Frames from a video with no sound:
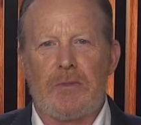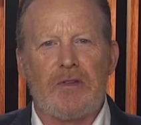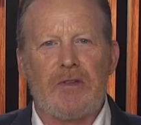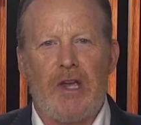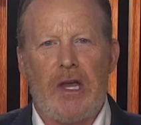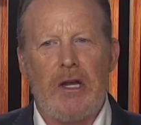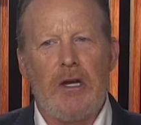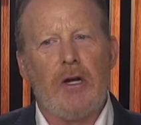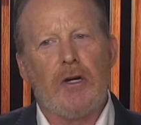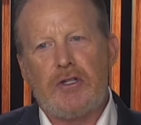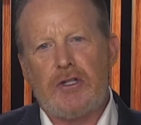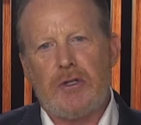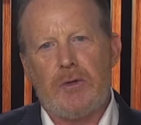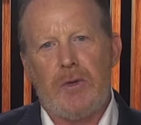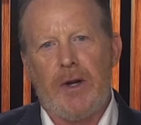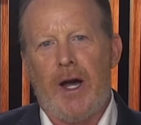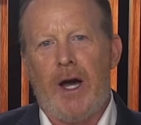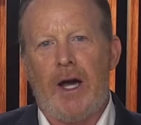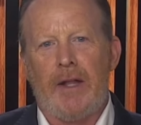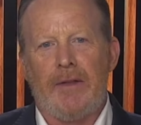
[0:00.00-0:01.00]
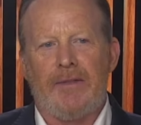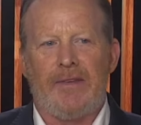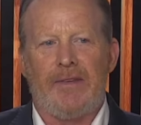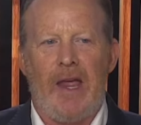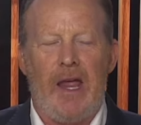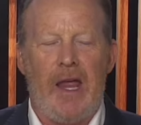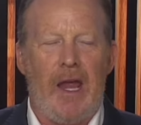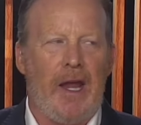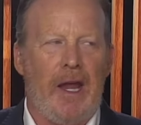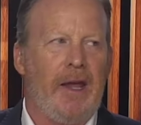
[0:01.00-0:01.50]
Because I know she went on
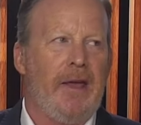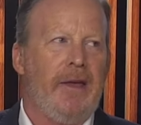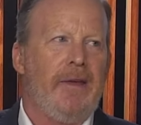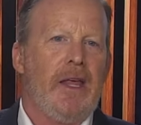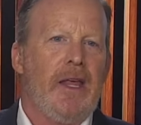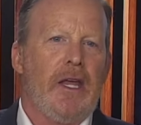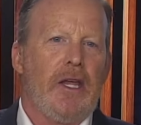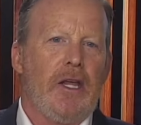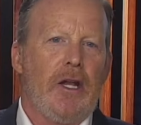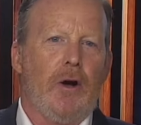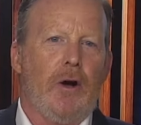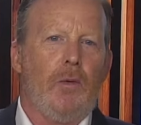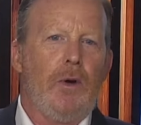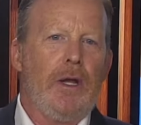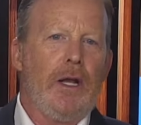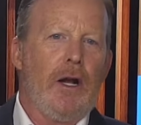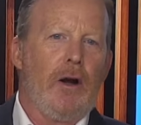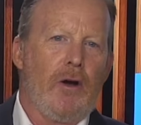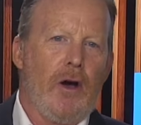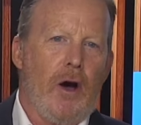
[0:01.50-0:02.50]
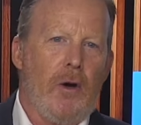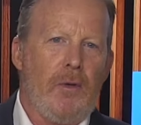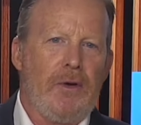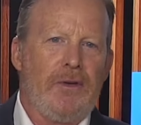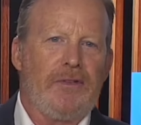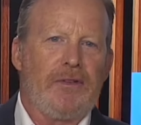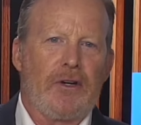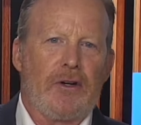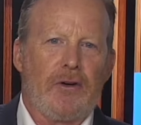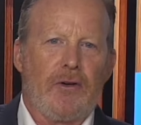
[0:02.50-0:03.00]
saying, you know, we don't
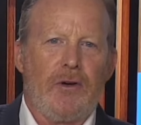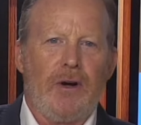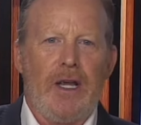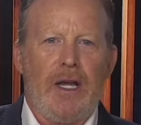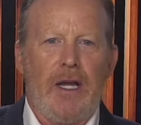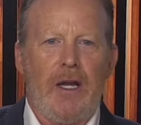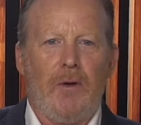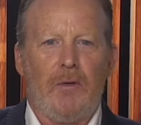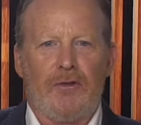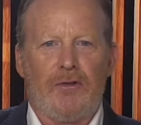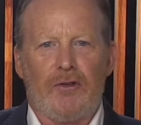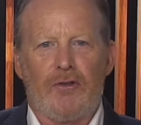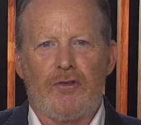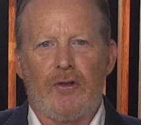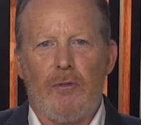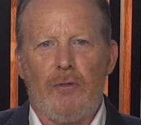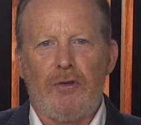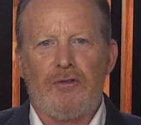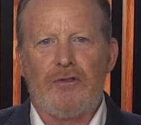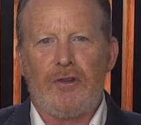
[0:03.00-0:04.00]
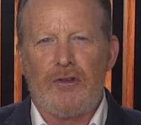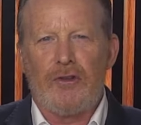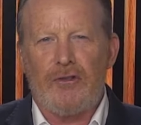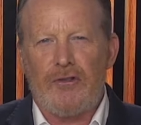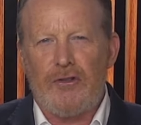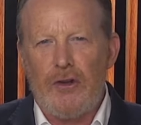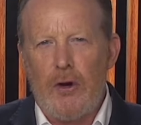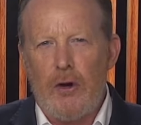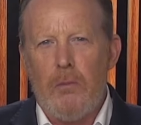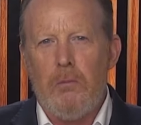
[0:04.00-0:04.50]
always agree. Was there
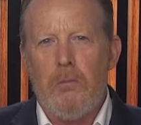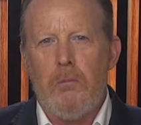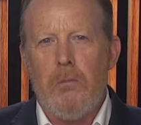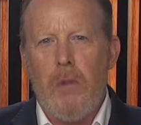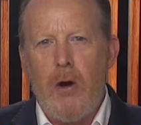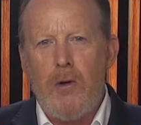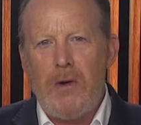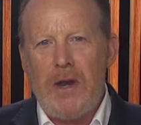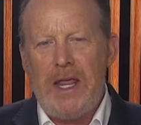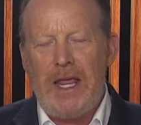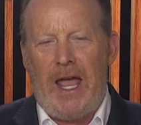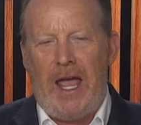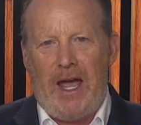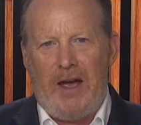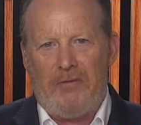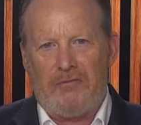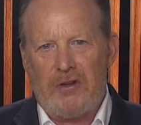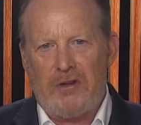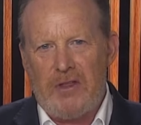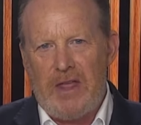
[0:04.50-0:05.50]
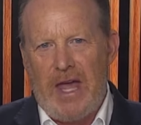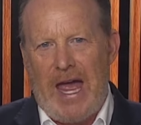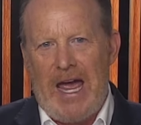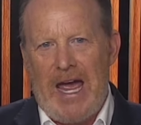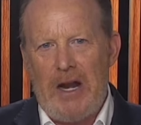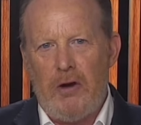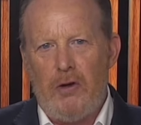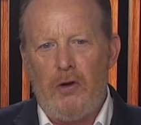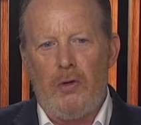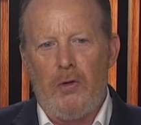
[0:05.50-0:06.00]
still moaning after
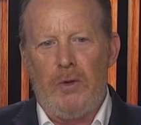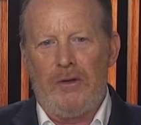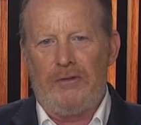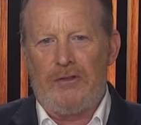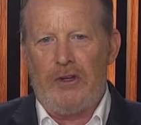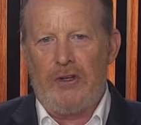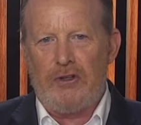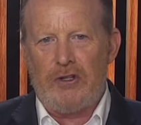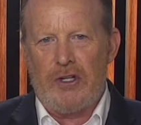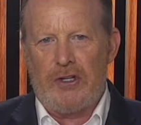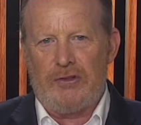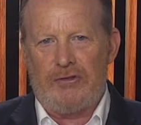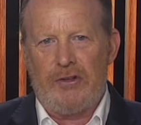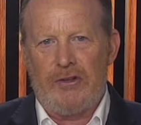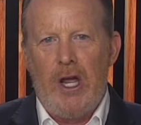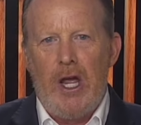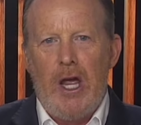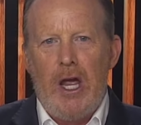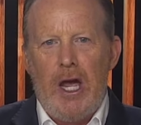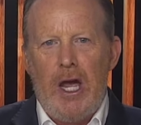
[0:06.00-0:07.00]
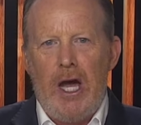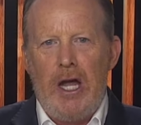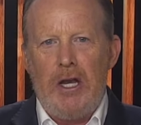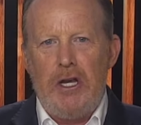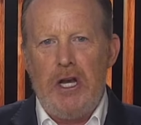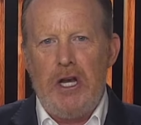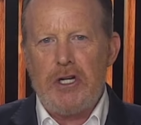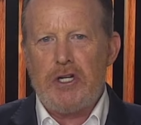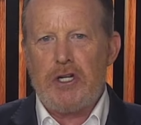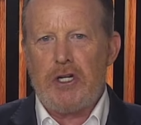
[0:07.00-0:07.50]
that, or was it just
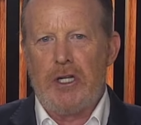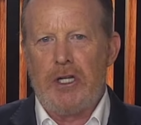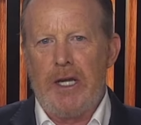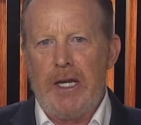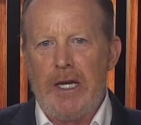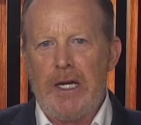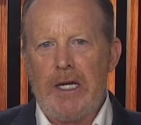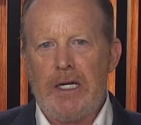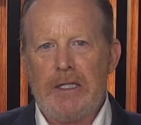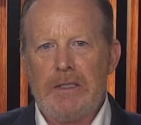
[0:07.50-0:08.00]
initially?